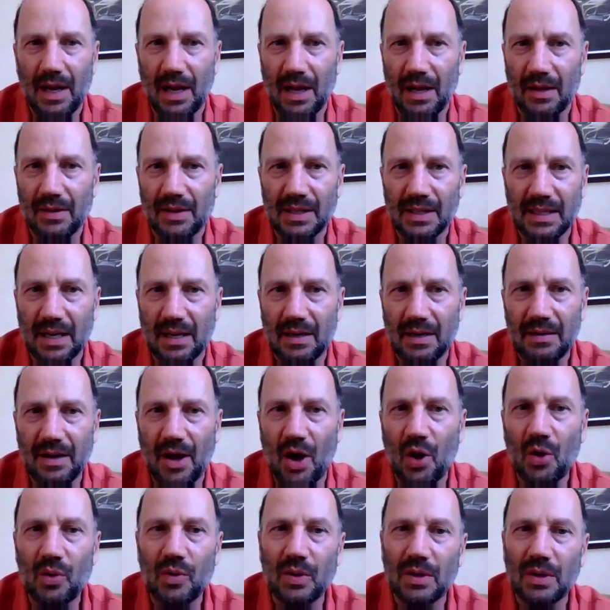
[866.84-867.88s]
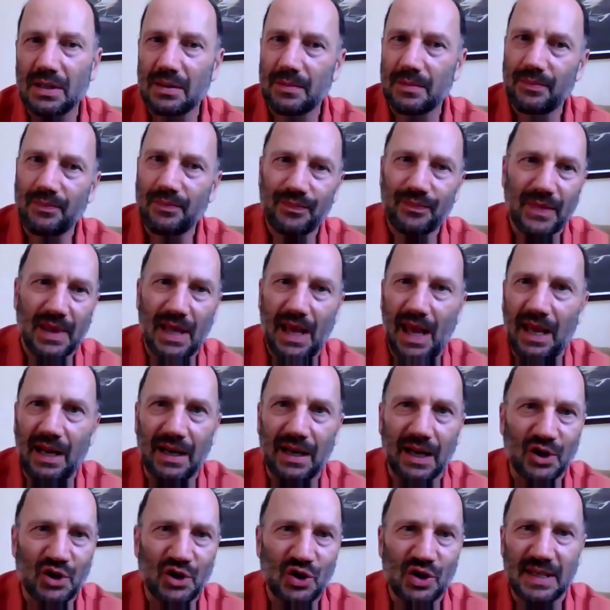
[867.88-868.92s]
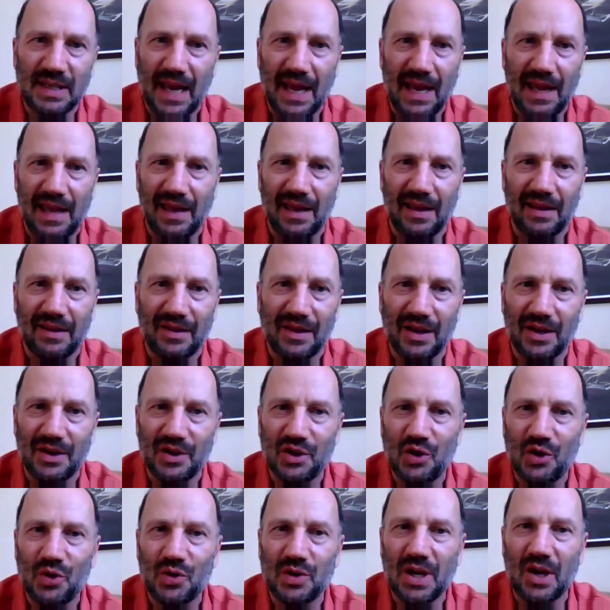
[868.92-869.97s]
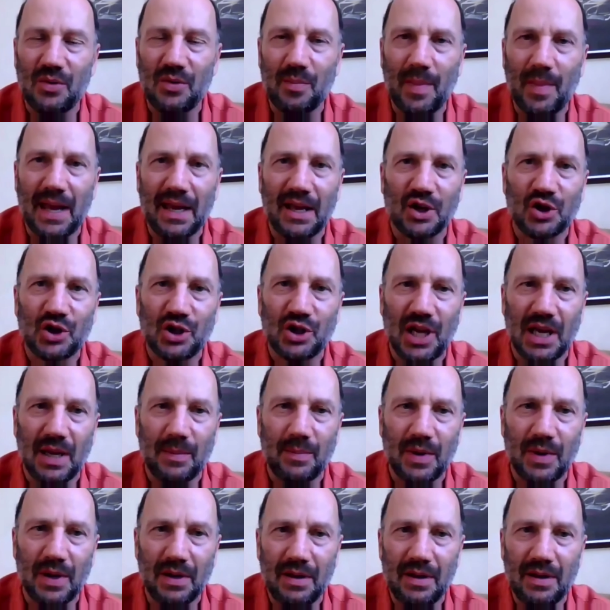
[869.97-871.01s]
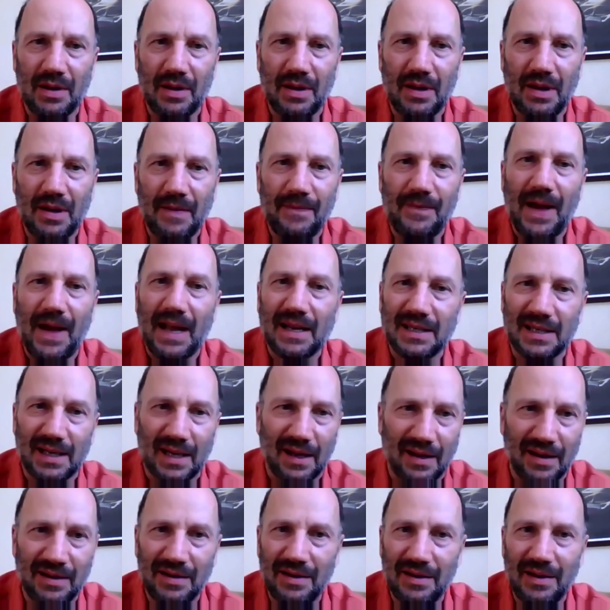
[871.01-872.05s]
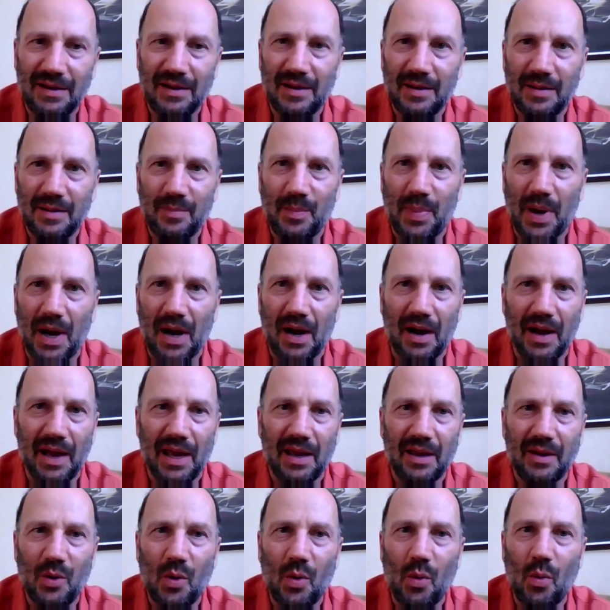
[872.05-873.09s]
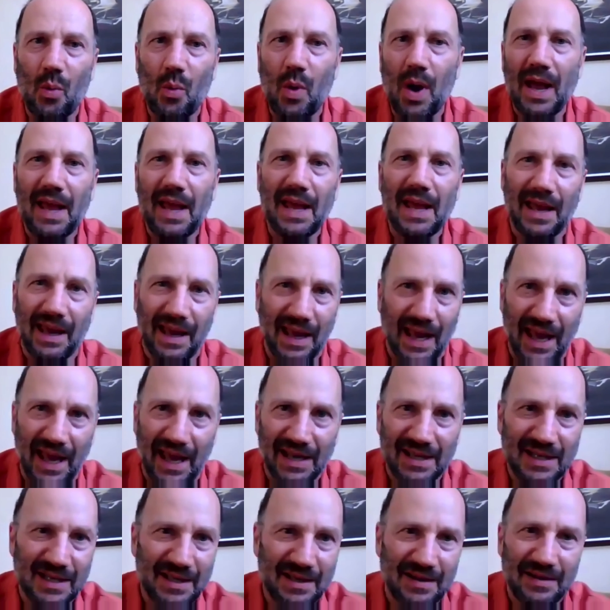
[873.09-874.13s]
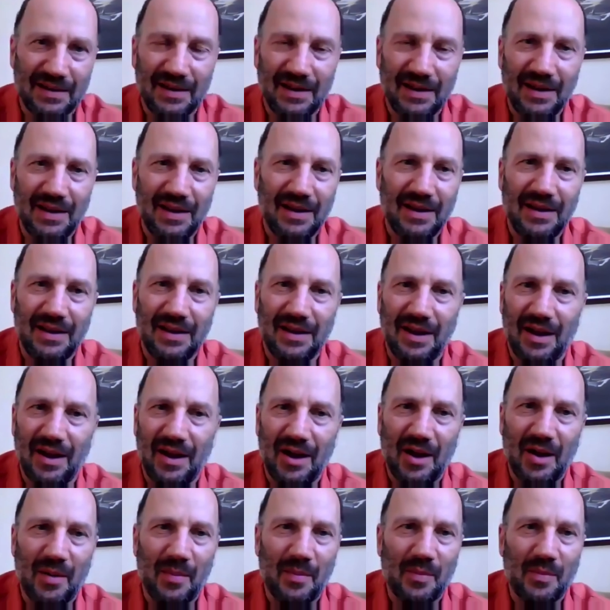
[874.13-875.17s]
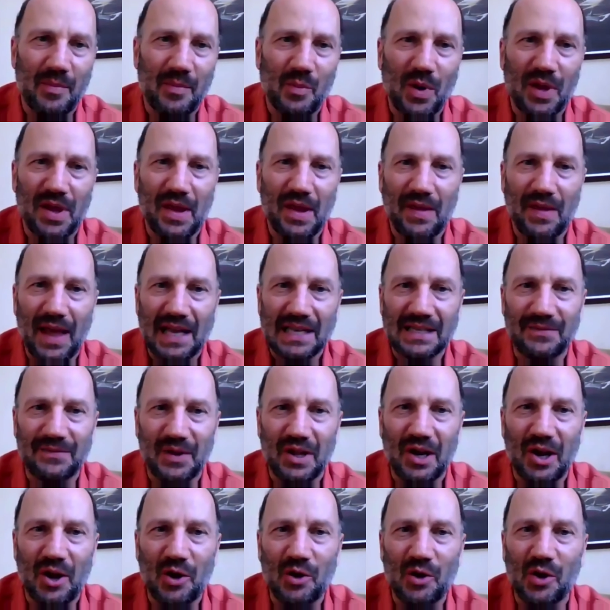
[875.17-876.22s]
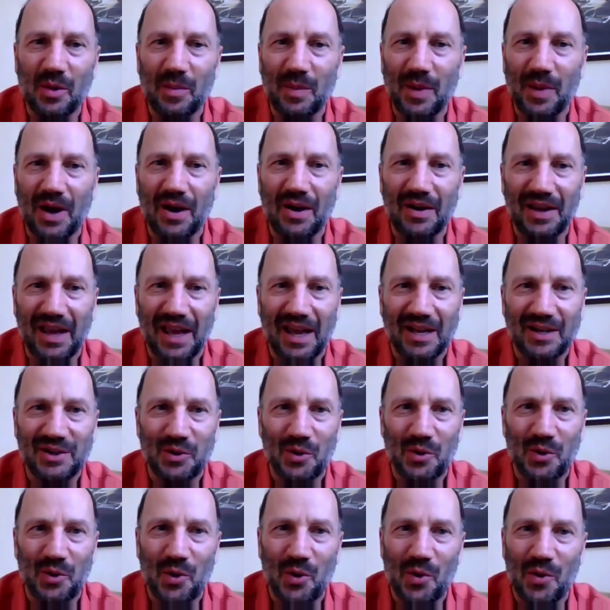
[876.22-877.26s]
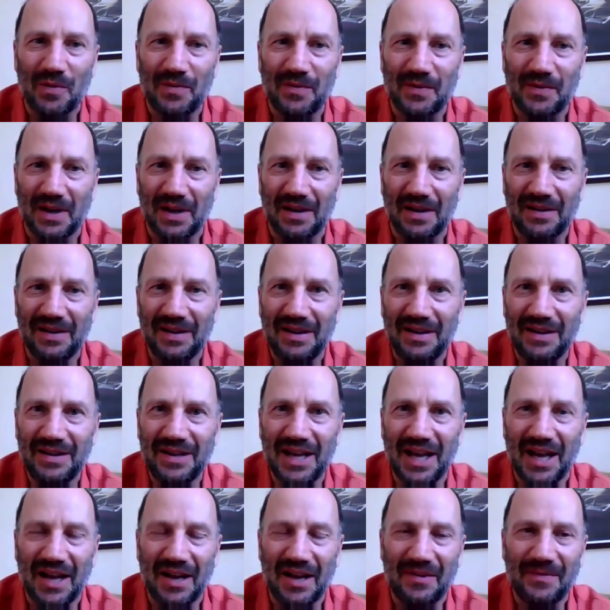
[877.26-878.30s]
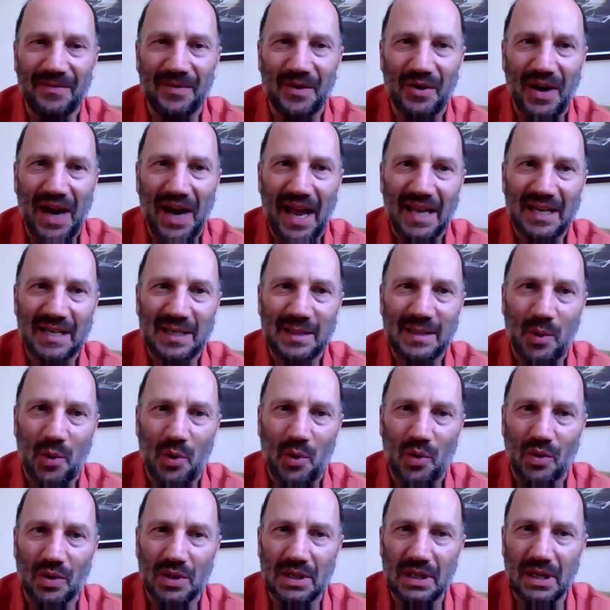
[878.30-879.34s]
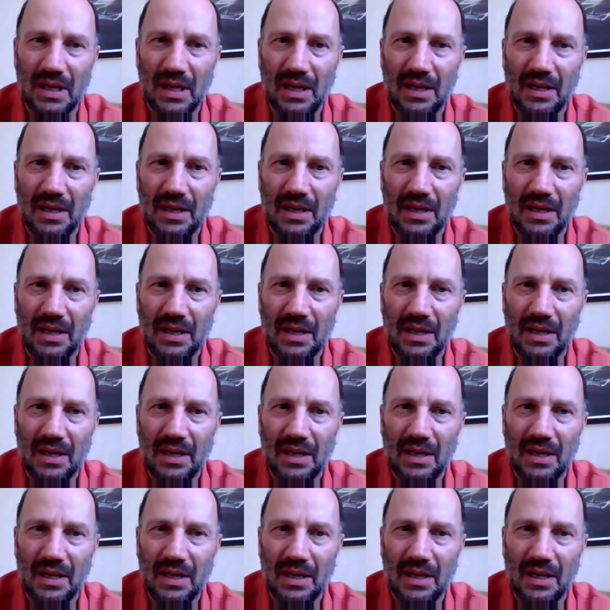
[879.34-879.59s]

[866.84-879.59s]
There's an old English saying that you don't make a sheep fatter by weighing it, whether that's for the local market or for export.